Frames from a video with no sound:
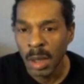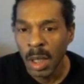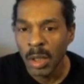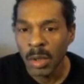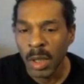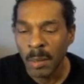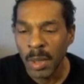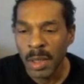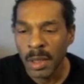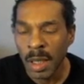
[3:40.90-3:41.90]
So that
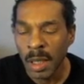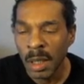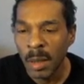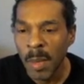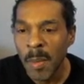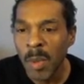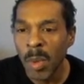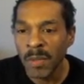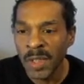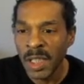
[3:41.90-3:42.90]
means that people were
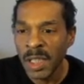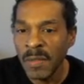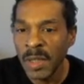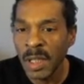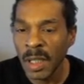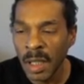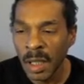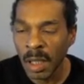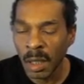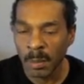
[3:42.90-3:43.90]
receiving an
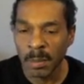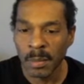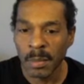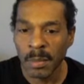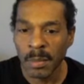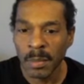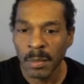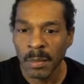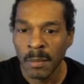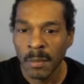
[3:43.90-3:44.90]
income,
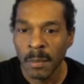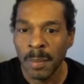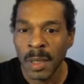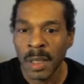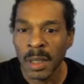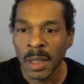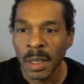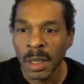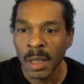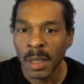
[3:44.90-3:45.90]
but
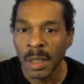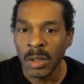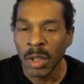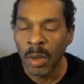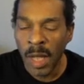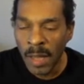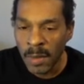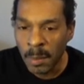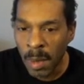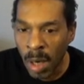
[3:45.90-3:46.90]
you don't have the
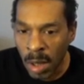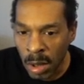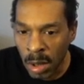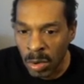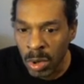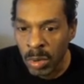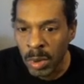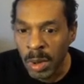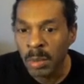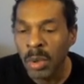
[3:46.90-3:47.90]
bar to go to
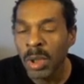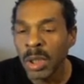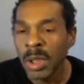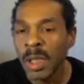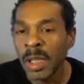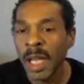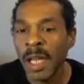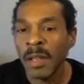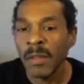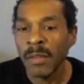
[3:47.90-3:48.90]
anymore. You didn't
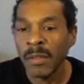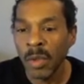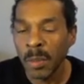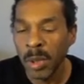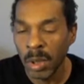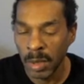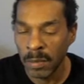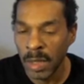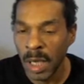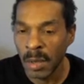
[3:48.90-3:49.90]
have, for a period of
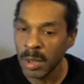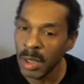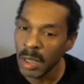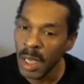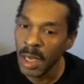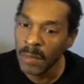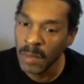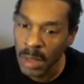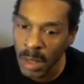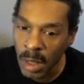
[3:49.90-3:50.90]
time, you didn't have
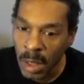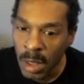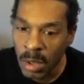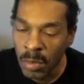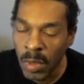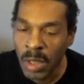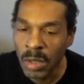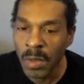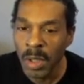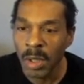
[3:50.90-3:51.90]
the
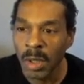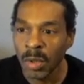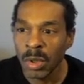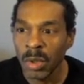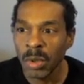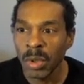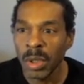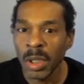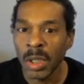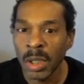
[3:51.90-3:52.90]
restaurant to go to. You
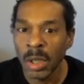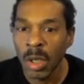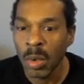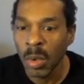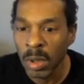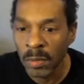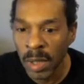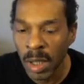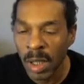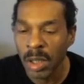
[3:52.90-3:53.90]
couldn't go on a
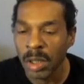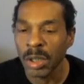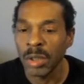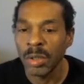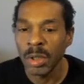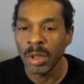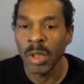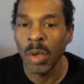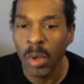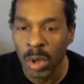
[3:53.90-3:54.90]
vacation. You couldn't
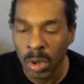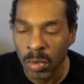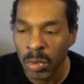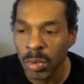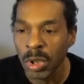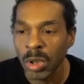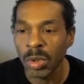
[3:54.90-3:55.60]
go on a cruise.